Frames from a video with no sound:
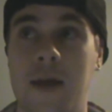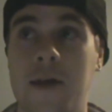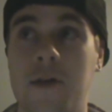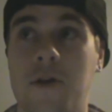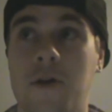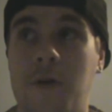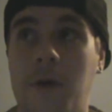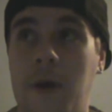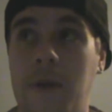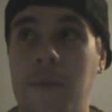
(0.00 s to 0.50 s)

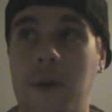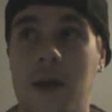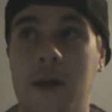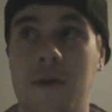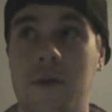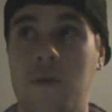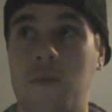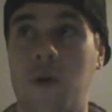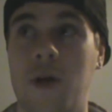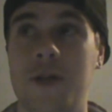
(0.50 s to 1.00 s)
had a great
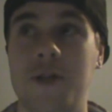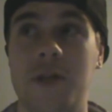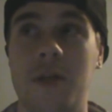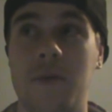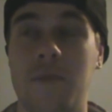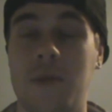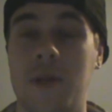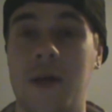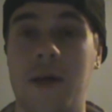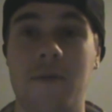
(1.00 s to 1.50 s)
match, and watching
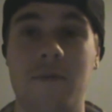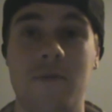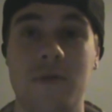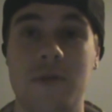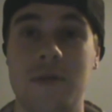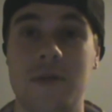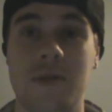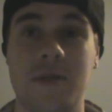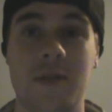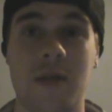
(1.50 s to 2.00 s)
him live
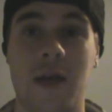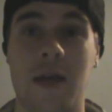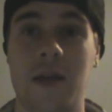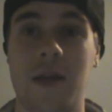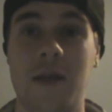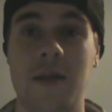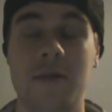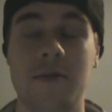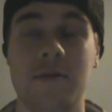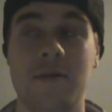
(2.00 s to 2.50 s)
was insane.
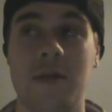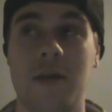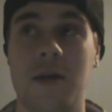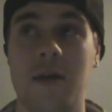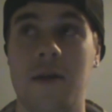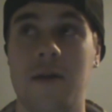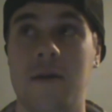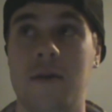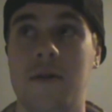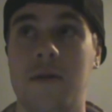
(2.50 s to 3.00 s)
He's
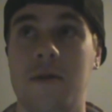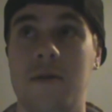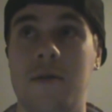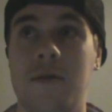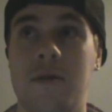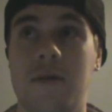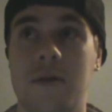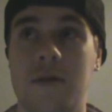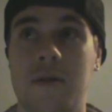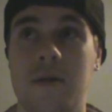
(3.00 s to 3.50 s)

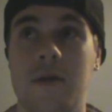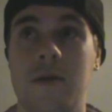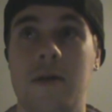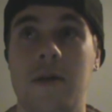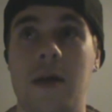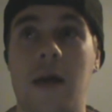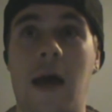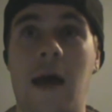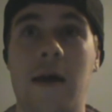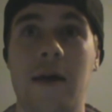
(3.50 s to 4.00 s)

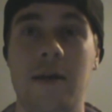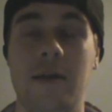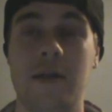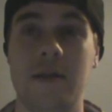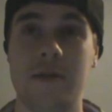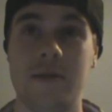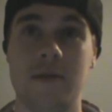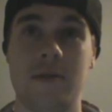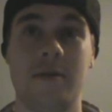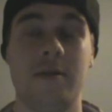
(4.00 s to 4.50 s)

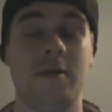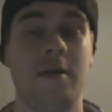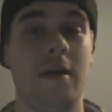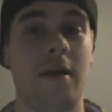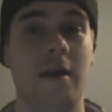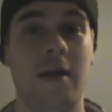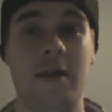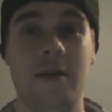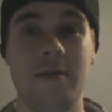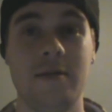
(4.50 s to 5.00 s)

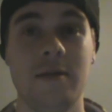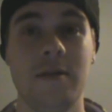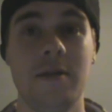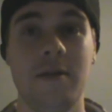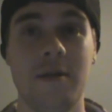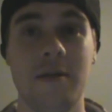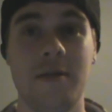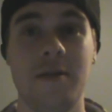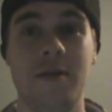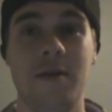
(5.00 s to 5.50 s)
it's a
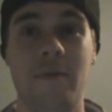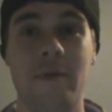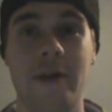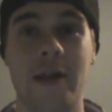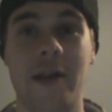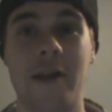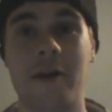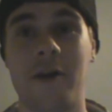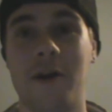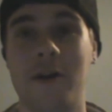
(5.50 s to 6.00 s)
little
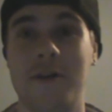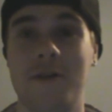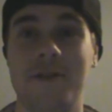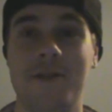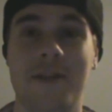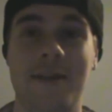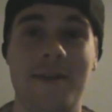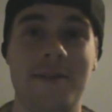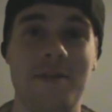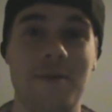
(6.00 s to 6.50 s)
intimidating,
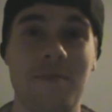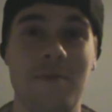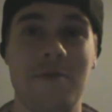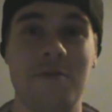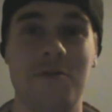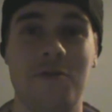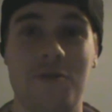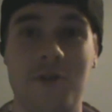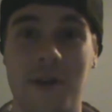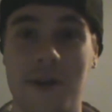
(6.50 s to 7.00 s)
honestly, some of
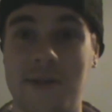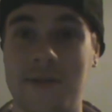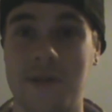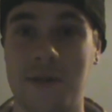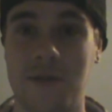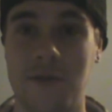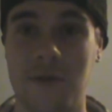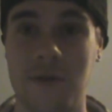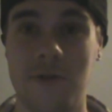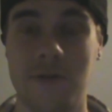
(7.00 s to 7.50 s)
those strikes
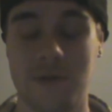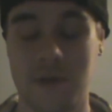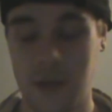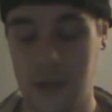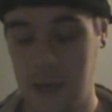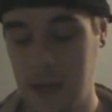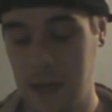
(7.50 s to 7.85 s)
he throws.